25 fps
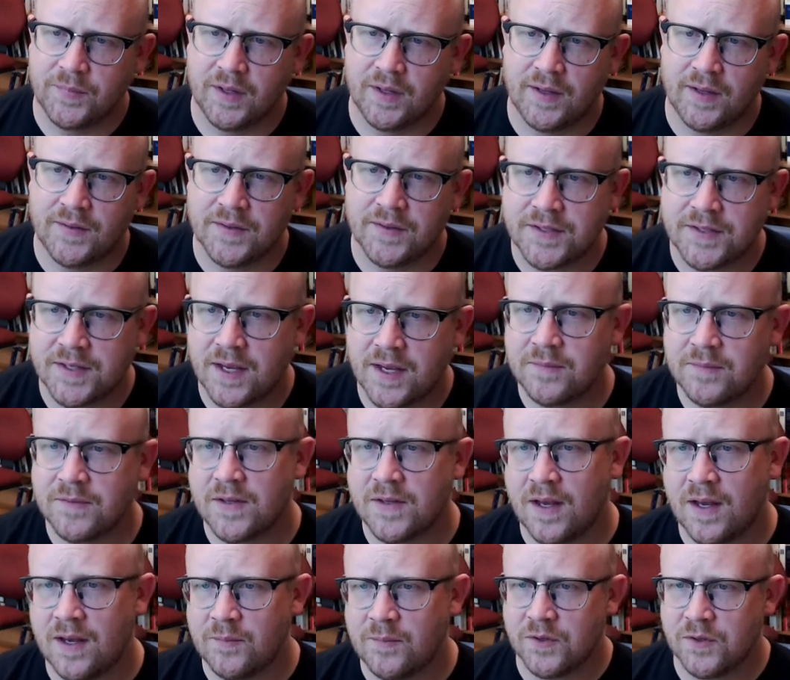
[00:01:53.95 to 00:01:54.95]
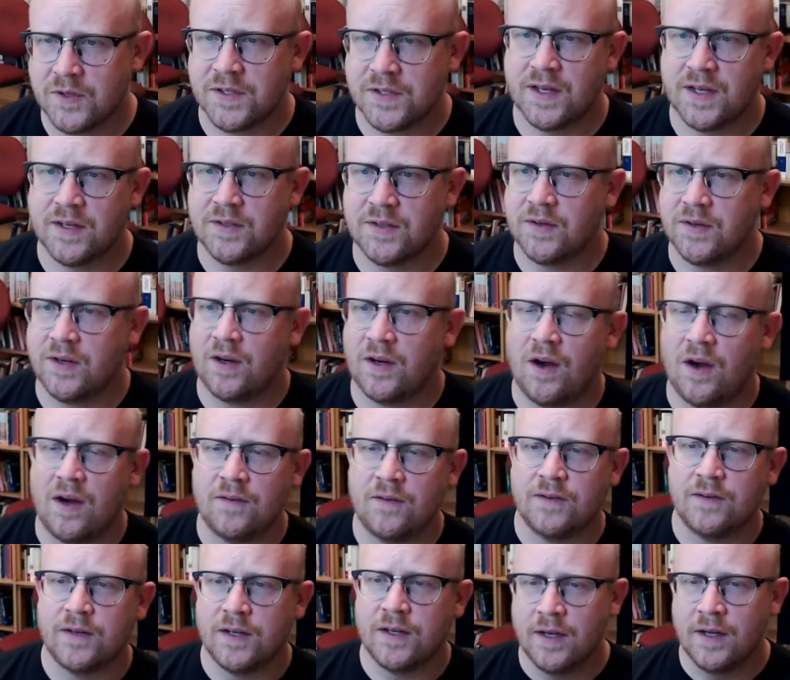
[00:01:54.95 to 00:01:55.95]
At the same time, we're centering
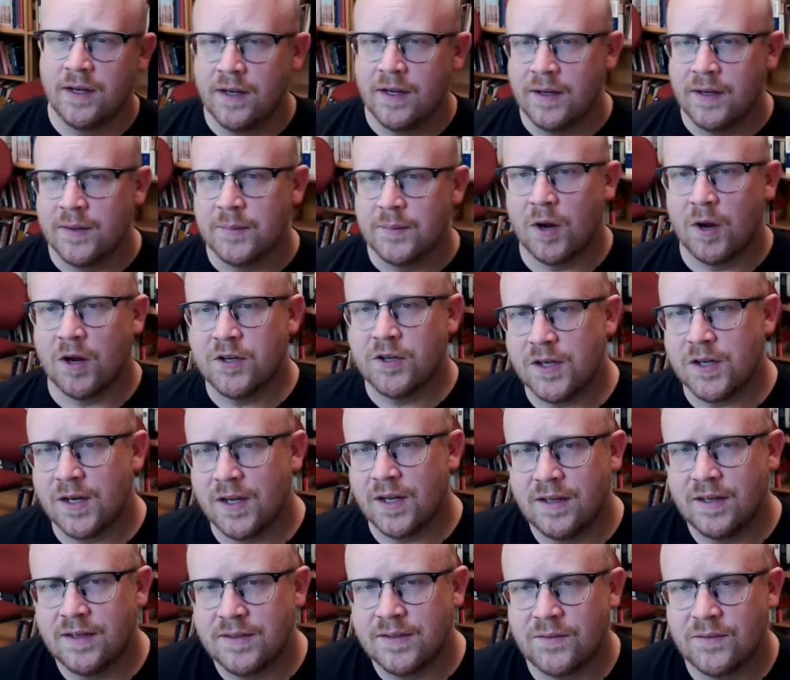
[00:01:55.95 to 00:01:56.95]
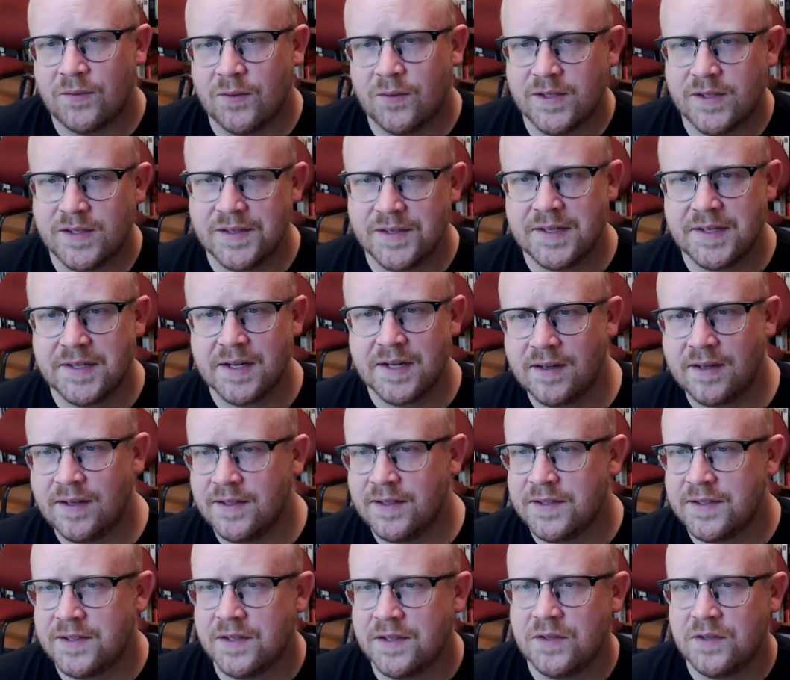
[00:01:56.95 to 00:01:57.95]
often marginalized voices in our
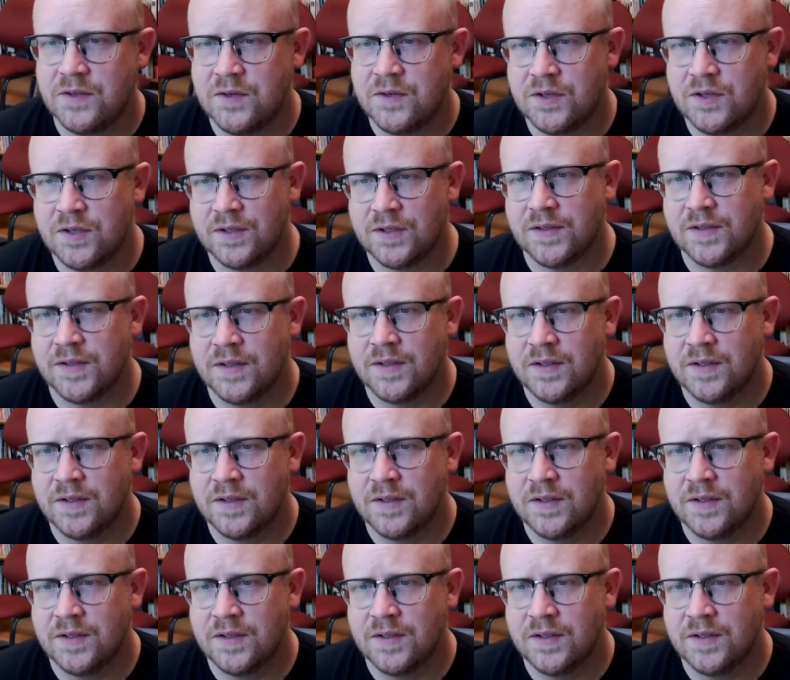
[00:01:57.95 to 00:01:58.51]
institutions.